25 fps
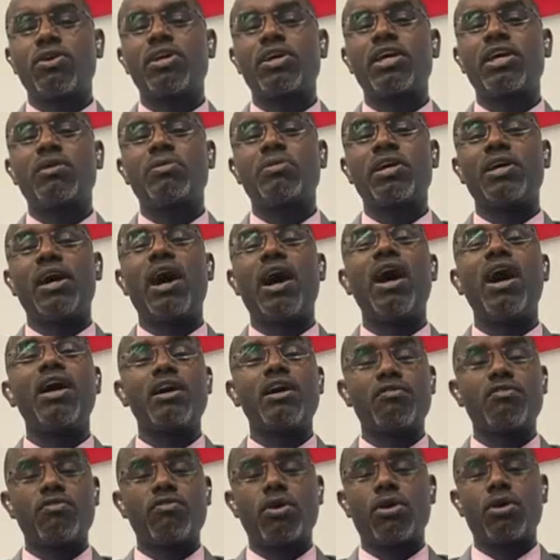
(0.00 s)
for keeping
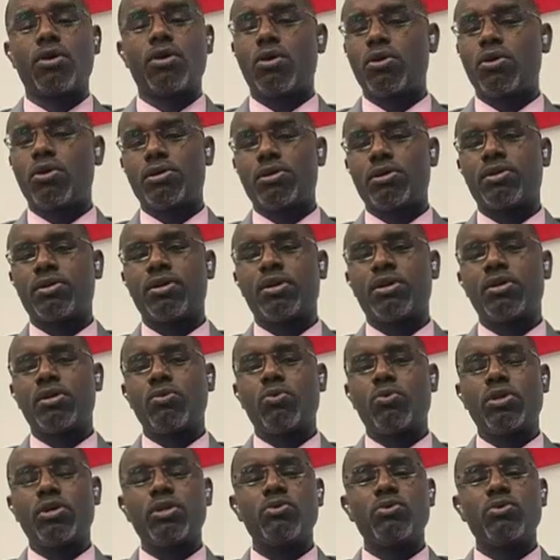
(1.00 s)
higher for longer.